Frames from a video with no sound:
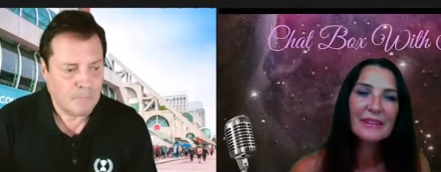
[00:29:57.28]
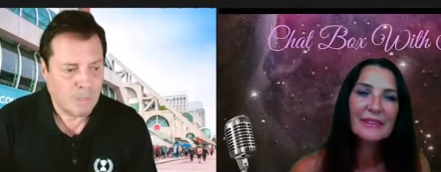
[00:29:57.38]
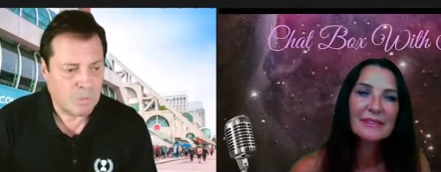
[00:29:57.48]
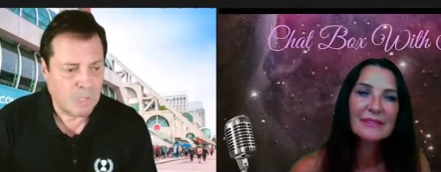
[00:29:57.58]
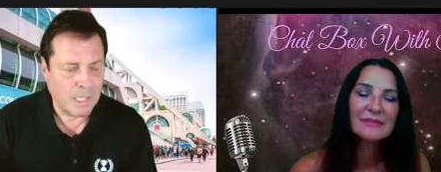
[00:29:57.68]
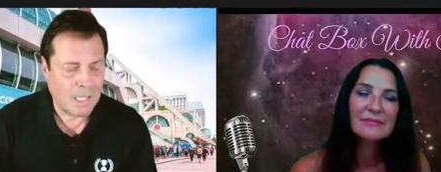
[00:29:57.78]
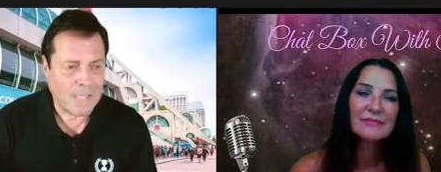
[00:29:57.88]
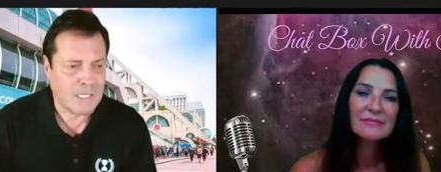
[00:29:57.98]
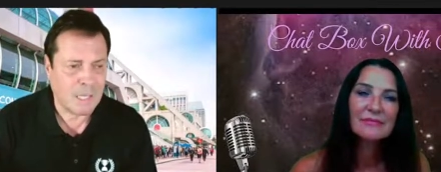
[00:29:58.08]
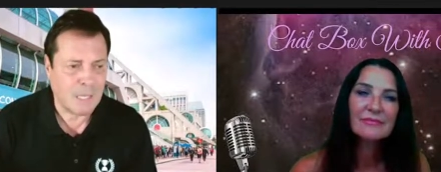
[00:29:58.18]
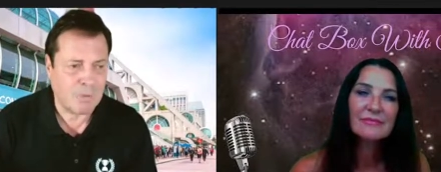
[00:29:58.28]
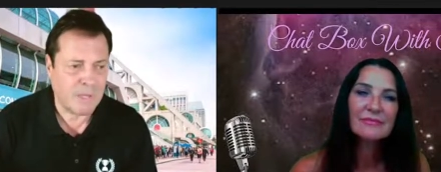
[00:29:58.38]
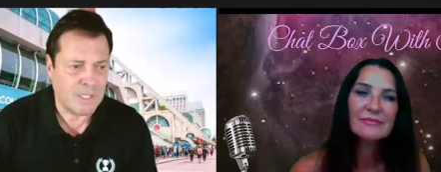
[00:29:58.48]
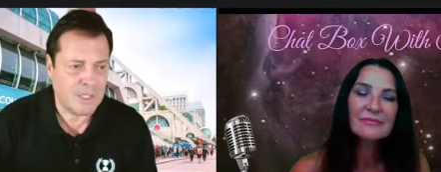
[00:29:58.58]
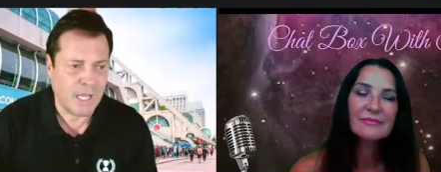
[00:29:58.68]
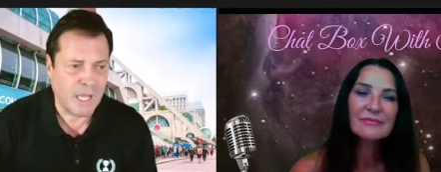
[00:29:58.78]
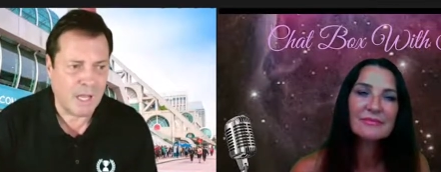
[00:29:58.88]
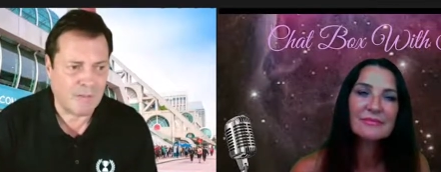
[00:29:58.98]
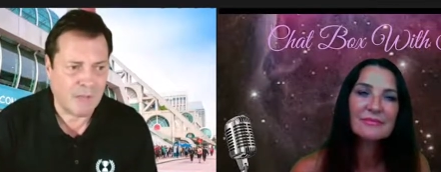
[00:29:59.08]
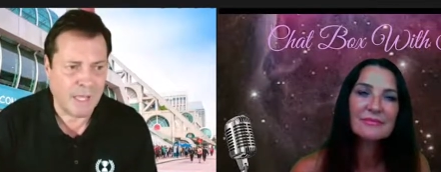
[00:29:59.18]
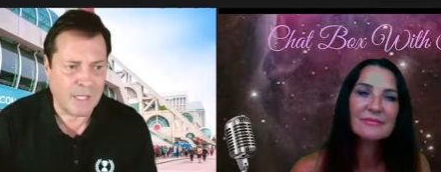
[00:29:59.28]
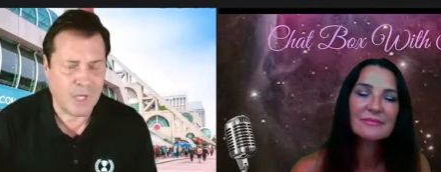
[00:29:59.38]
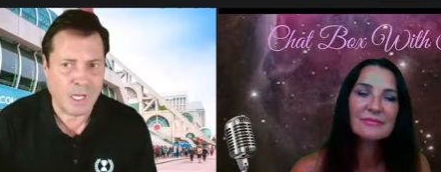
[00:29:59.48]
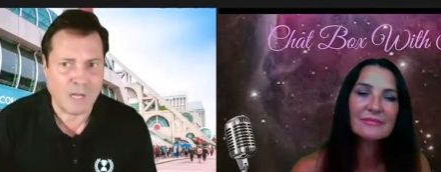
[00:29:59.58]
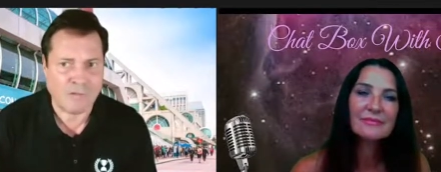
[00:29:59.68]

Speaker 1: play, like i said i played jfk john f